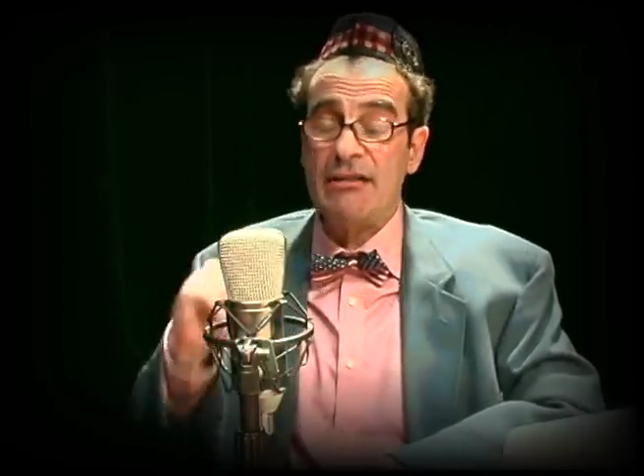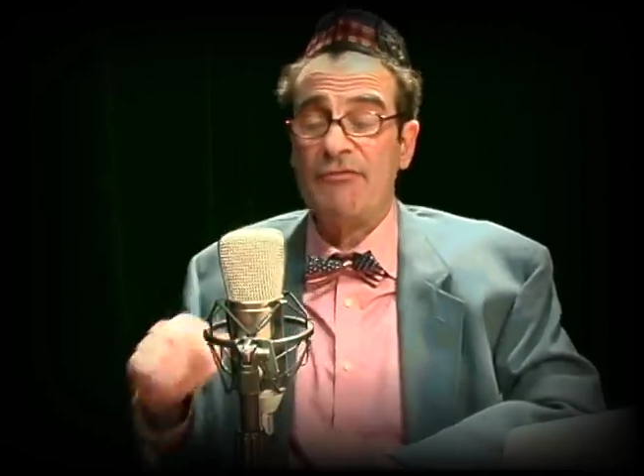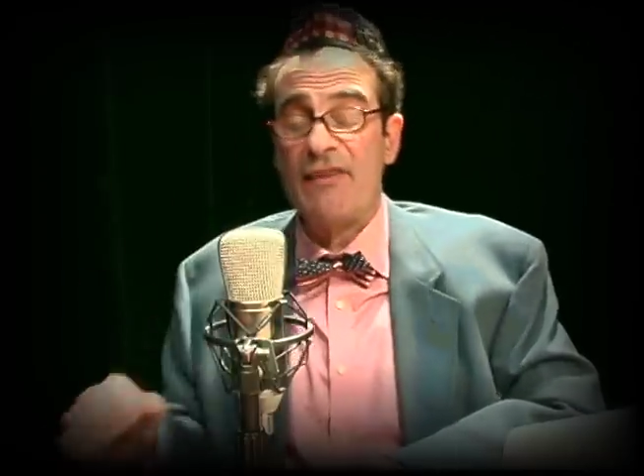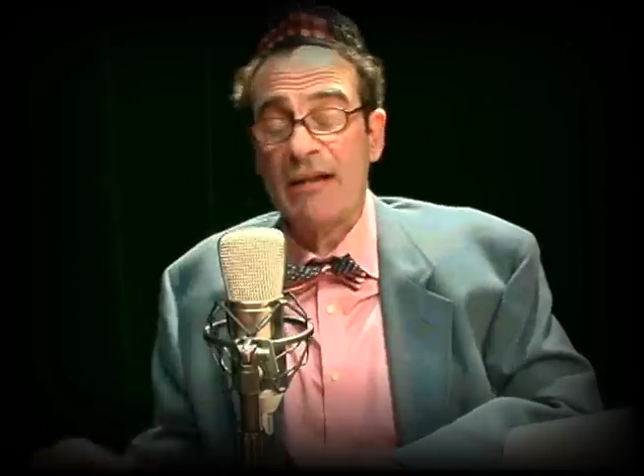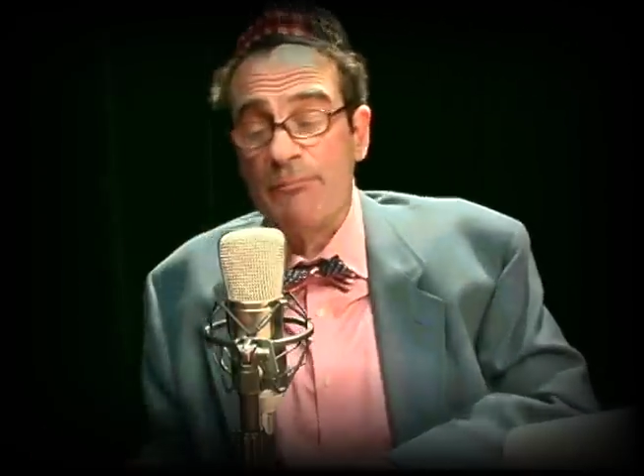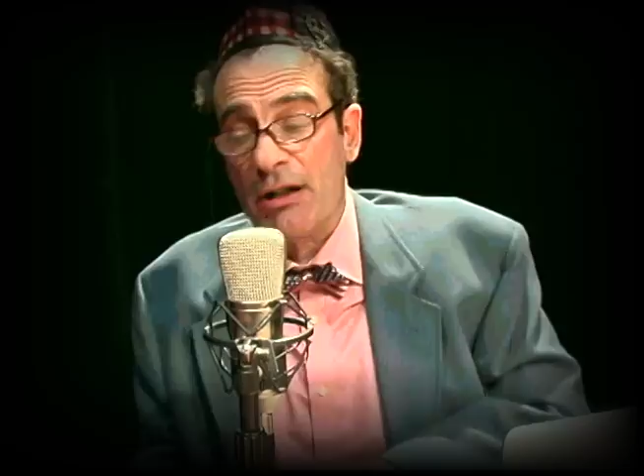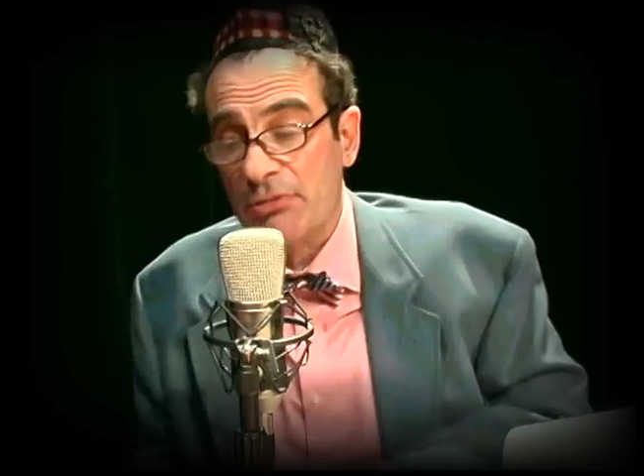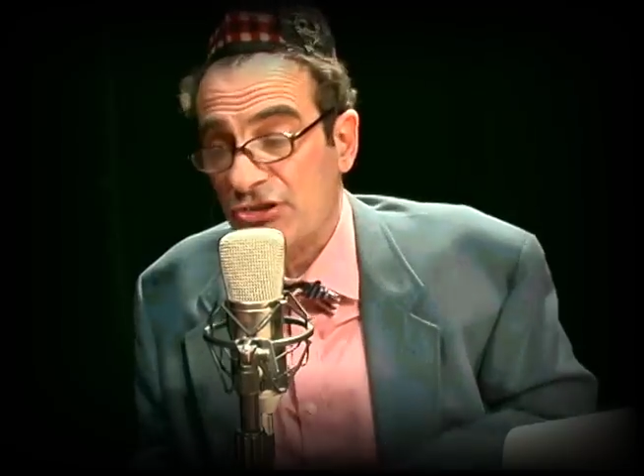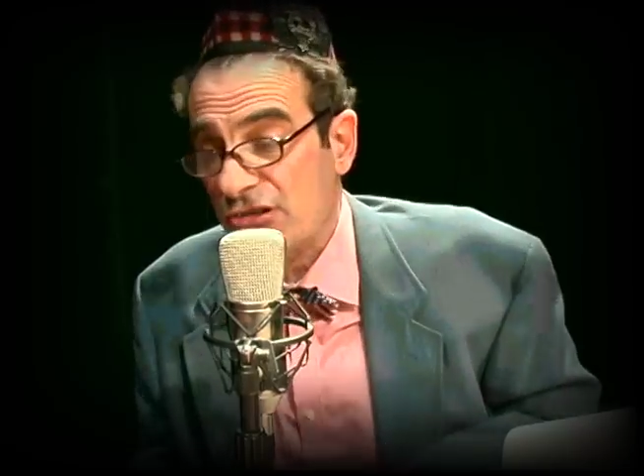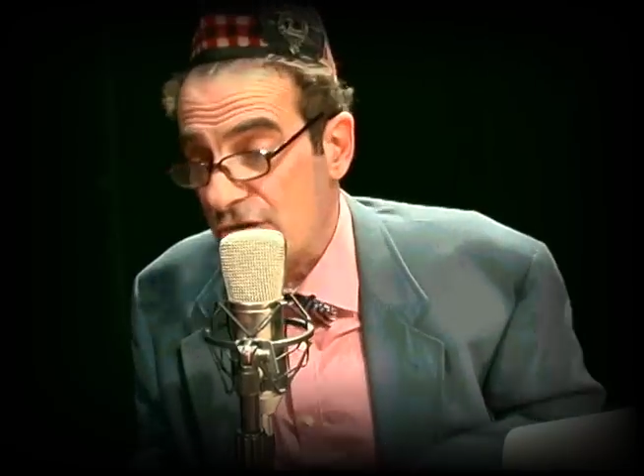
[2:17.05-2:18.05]
In fact,
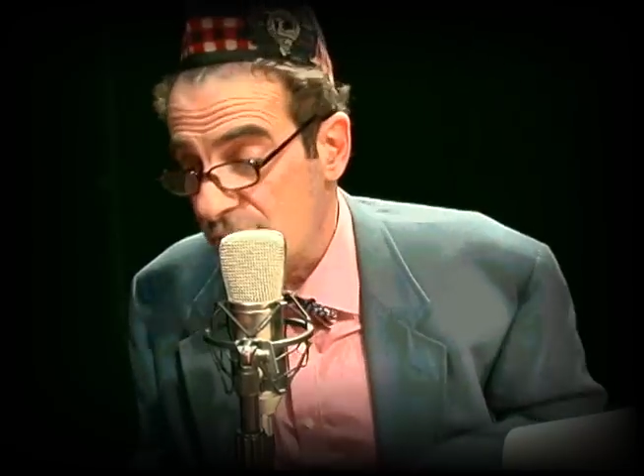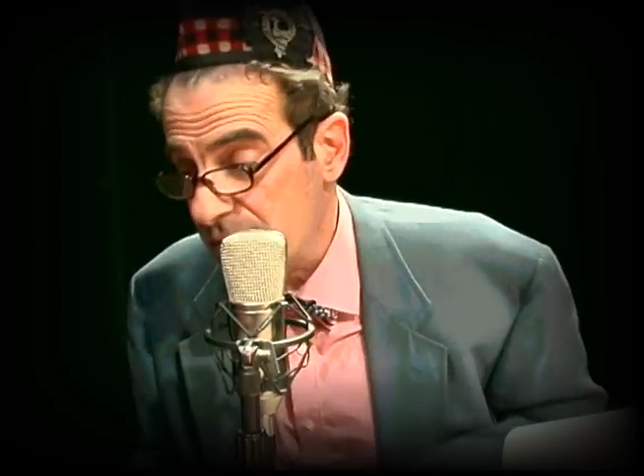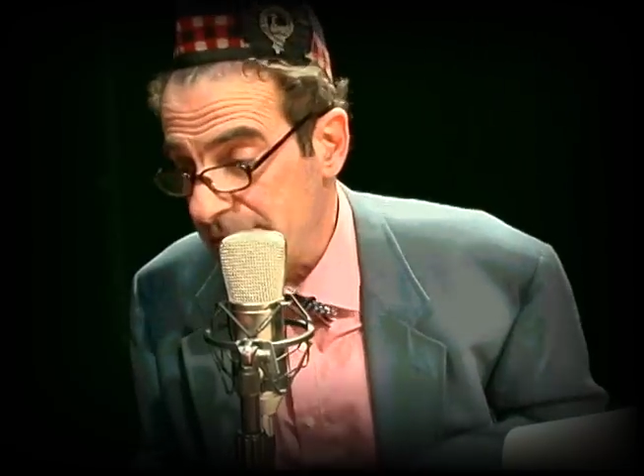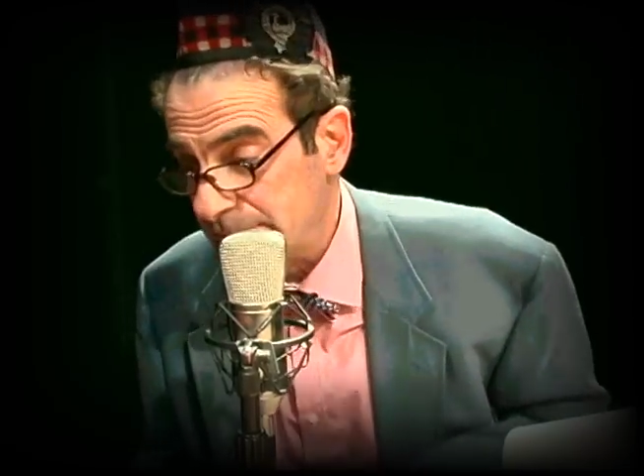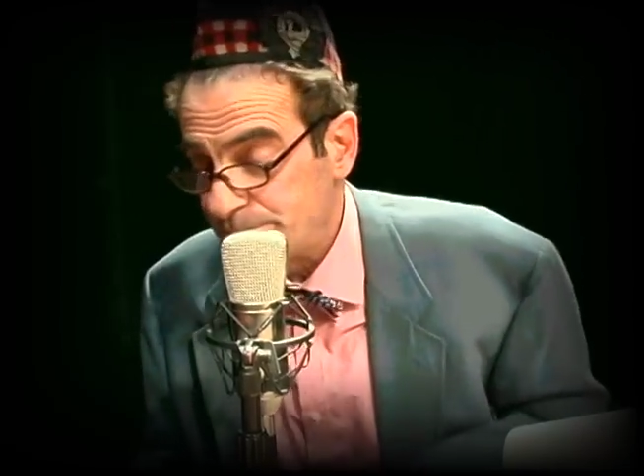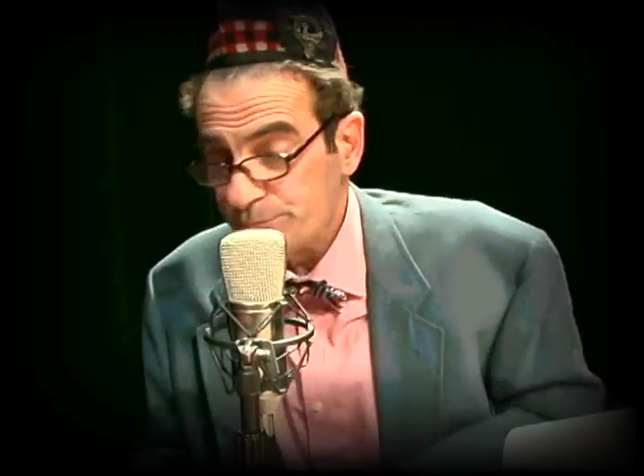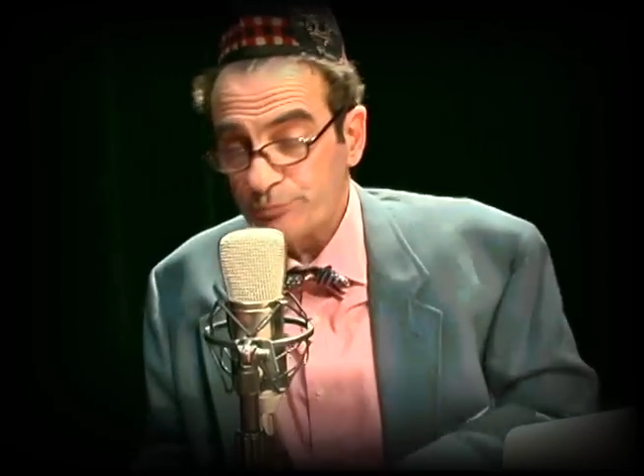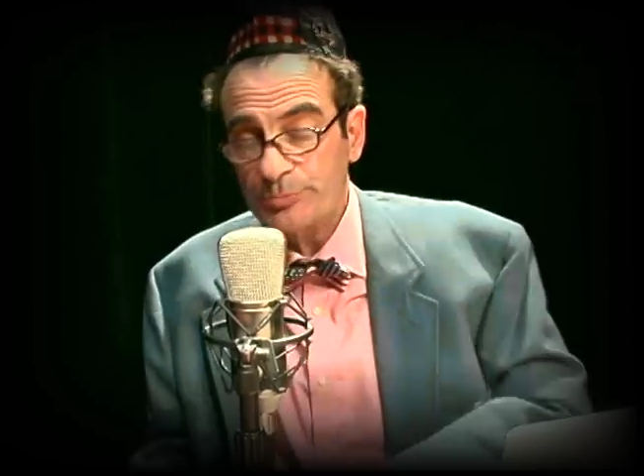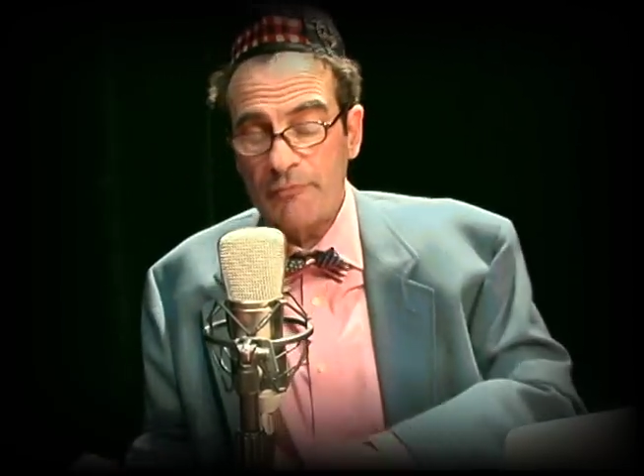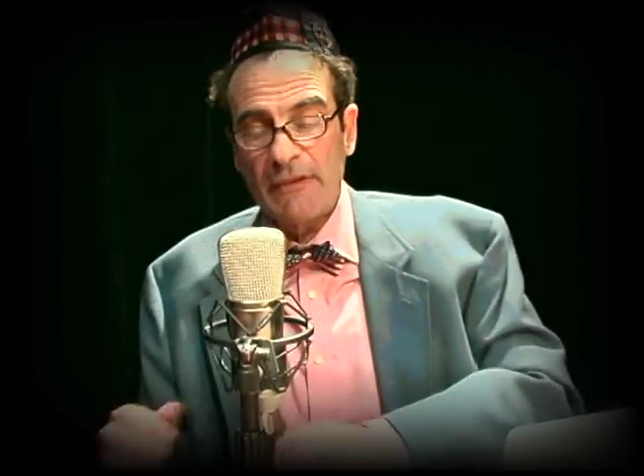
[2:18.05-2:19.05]
Bubbles told me
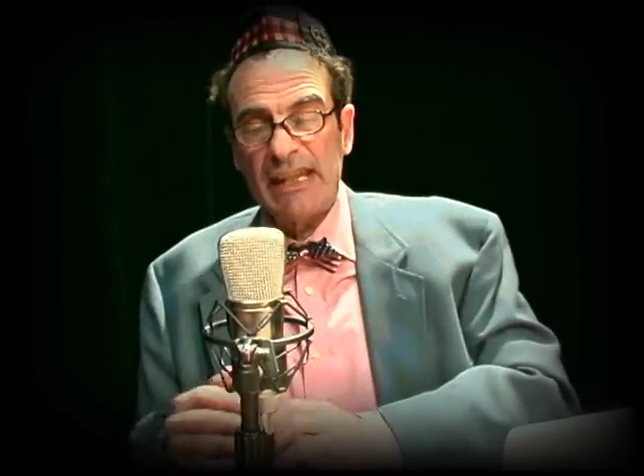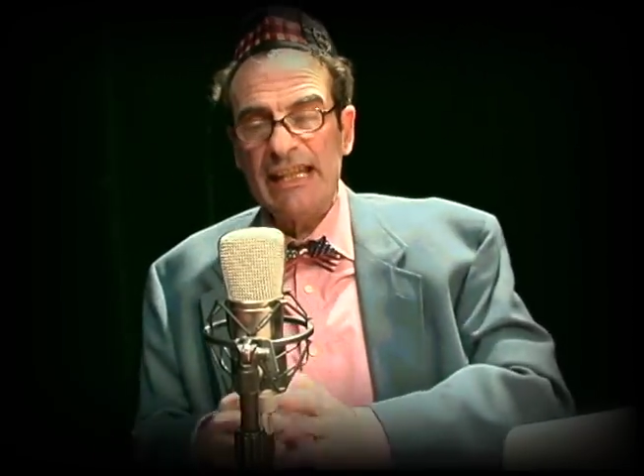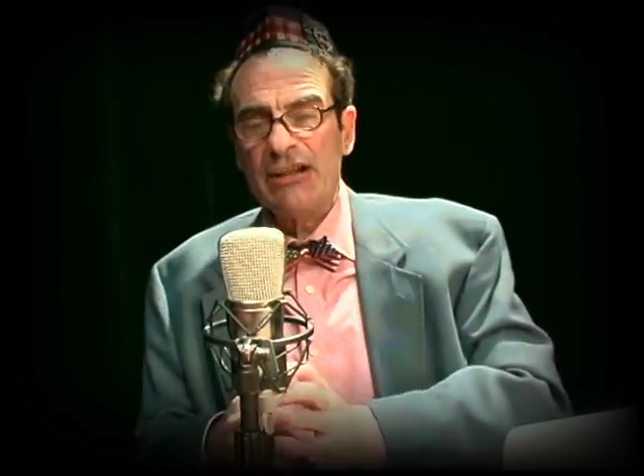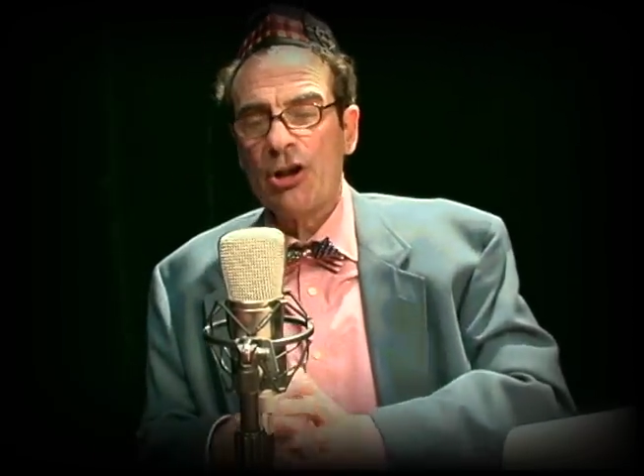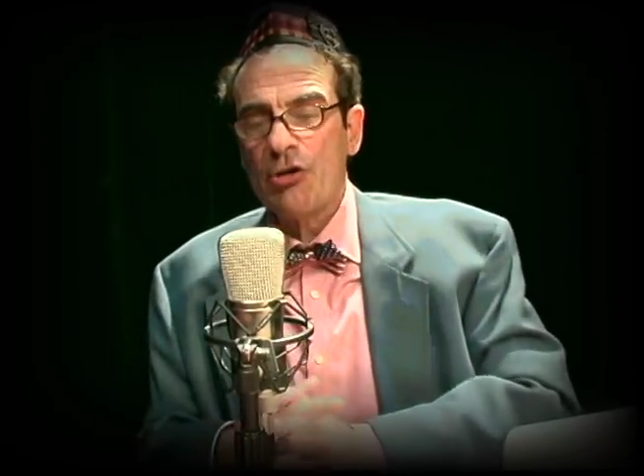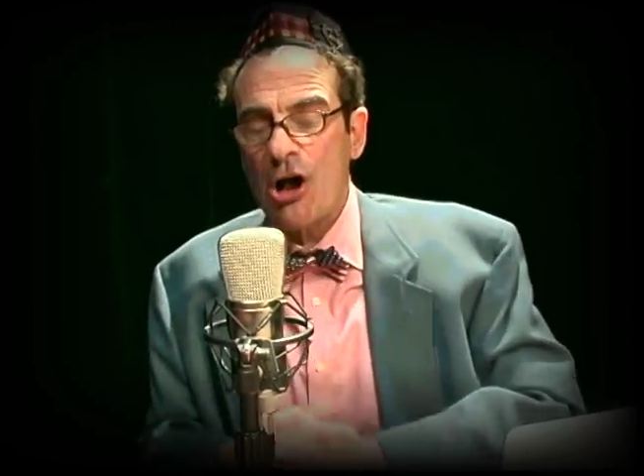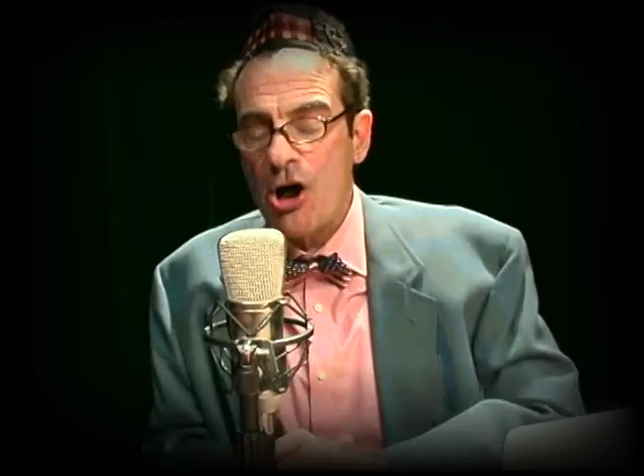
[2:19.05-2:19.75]
in her